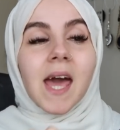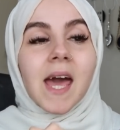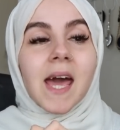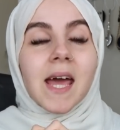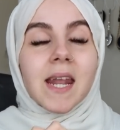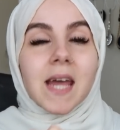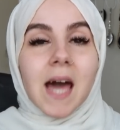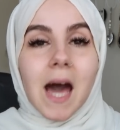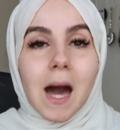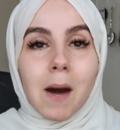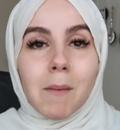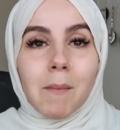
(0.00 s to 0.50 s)

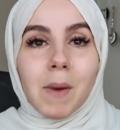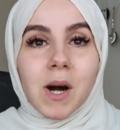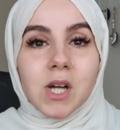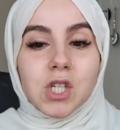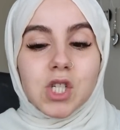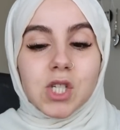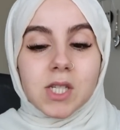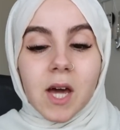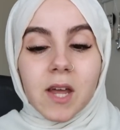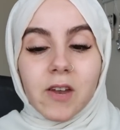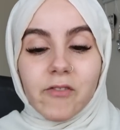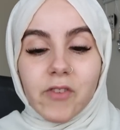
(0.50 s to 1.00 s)
and how much
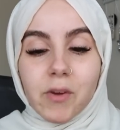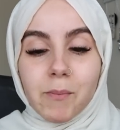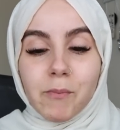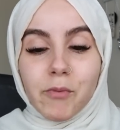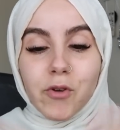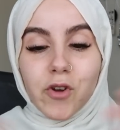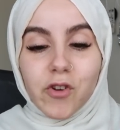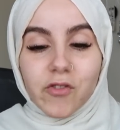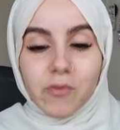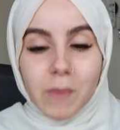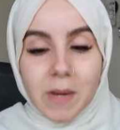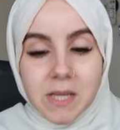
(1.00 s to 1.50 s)
it's kind of
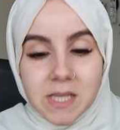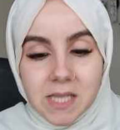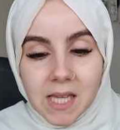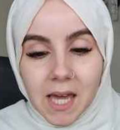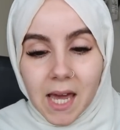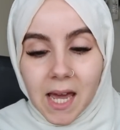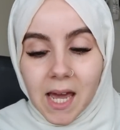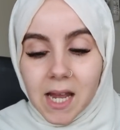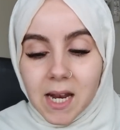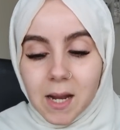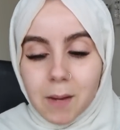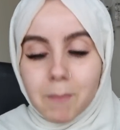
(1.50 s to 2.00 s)
improved my skin